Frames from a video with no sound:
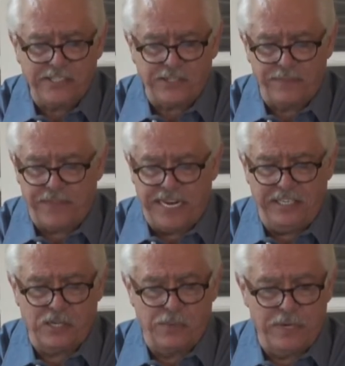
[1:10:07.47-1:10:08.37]
some
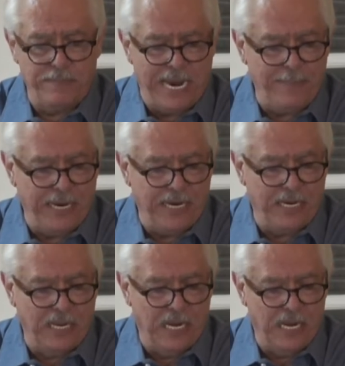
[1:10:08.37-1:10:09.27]
things that would maybe
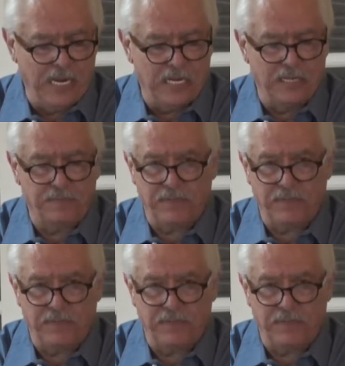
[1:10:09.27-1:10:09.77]
uh,